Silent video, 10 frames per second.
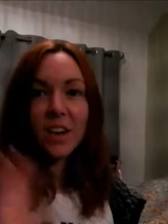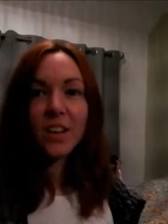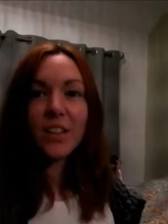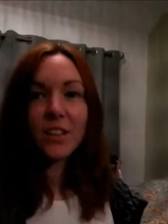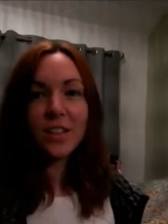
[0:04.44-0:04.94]

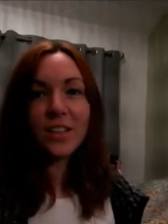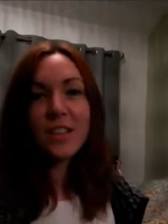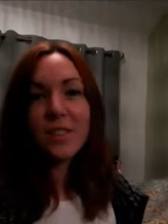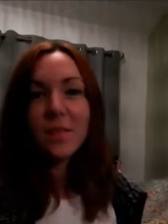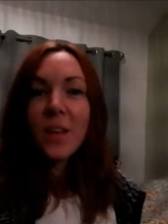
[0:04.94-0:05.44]
Hi
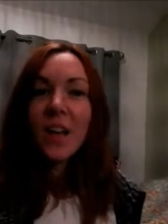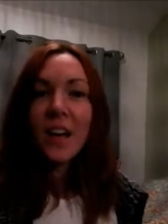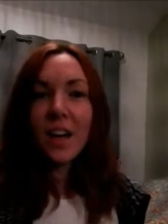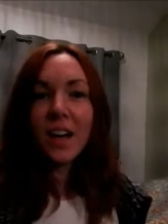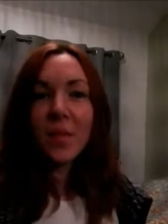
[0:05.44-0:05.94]
guys,
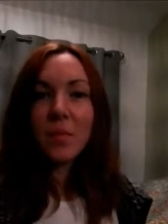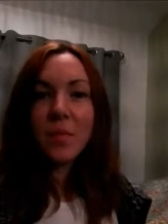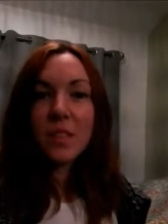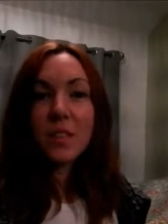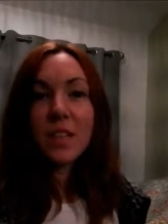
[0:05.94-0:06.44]

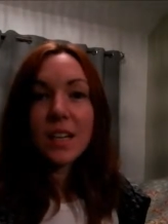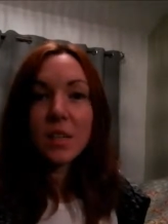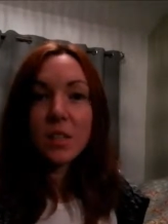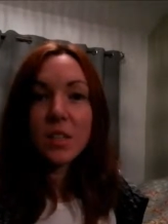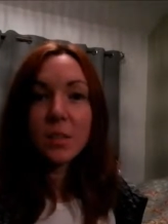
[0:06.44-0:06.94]
today
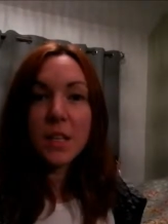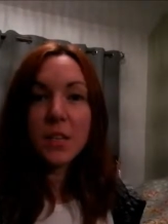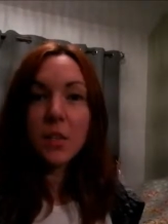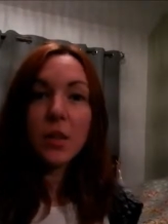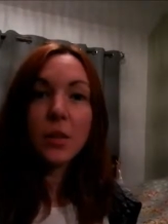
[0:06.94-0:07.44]
I'm going to speak
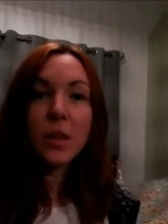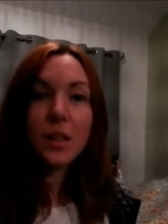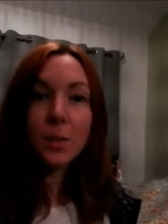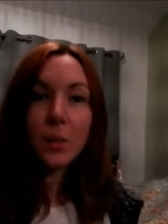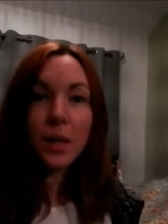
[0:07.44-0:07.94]
to you a
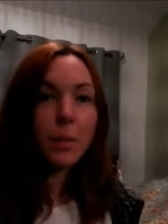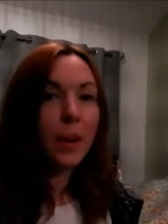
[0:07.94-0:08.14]
little bit